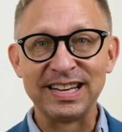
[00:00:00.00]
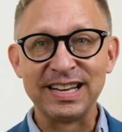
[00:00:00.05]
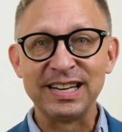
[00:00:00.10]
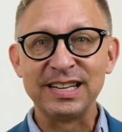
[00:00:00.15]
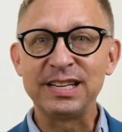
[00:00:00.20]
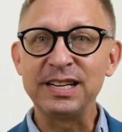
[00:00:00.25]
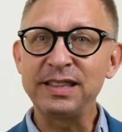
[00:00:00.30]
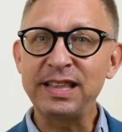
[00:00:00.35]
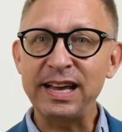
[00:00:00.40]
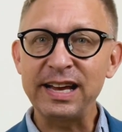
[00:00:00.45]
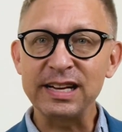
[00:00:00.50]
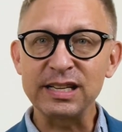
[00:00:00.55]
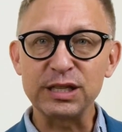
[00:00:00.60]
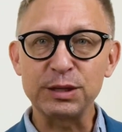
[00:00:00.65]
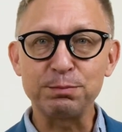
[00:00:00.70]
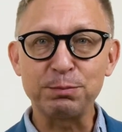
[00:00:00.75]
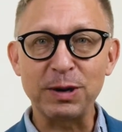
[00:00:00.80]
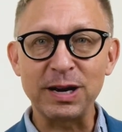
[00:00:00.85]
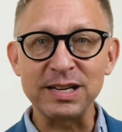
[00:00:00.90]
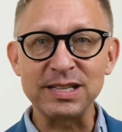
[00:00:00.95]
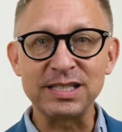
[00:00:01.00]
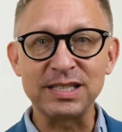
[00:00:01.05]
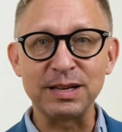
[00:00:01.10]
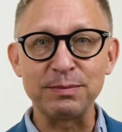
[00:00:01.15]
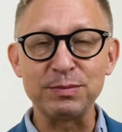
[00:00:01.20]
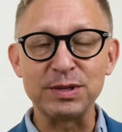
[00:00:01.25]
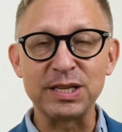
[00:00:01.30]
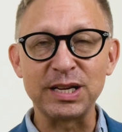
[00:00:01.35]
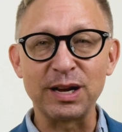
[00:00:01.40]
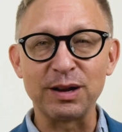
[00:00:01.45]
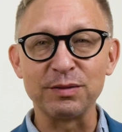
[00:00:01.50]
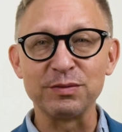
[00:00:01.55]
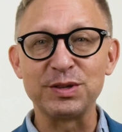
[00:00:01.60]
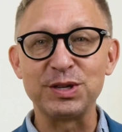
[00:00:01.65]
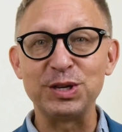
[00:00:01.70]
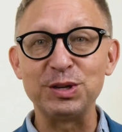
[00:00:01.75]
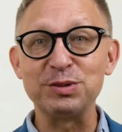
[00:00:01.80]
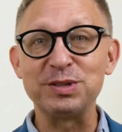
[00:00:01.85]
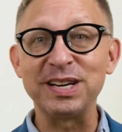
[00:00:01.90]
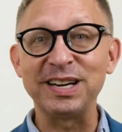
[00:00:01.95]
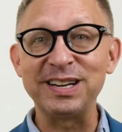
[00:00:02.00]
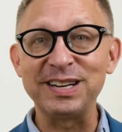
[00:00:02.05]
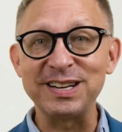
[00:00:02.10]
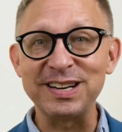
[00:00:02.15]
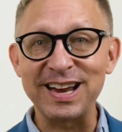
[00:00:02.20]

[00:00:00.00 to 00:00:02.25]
Did they express themselves using